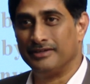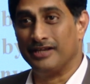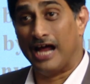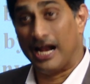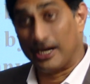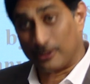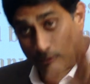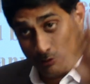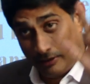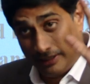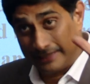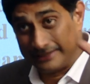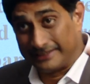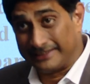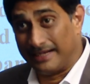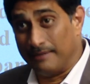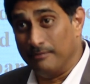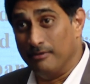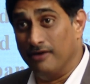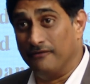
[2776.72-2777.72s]
Not only at
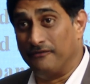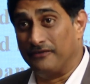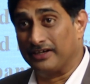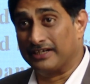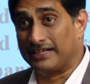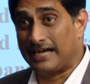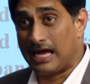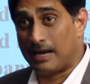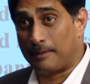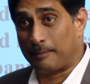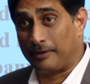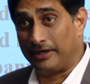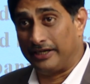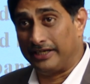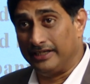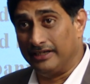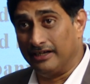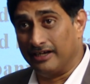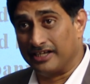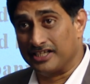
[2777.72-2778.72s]
the time of
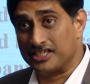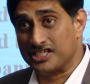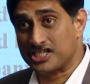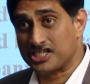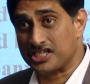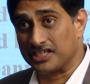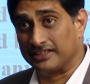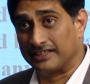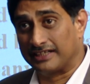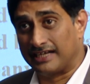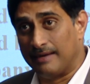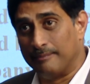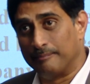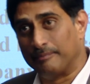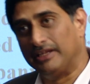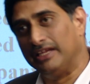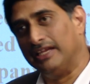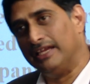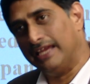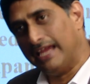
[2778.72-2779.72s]
incorporating or registering the
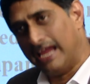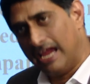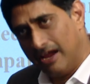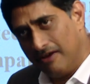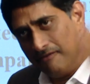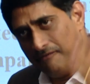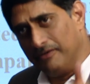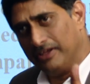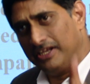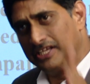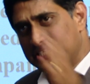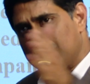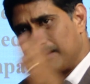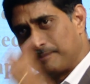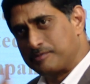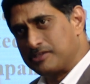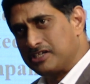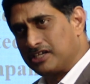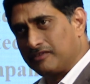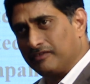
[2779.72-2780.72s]
company, every
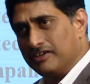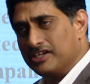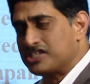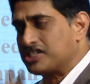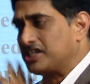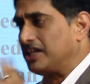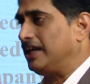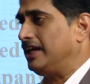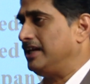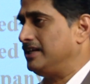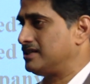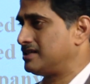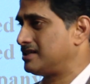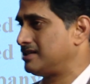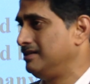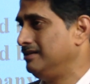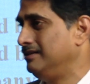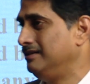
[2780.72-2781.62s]
subsequent stage.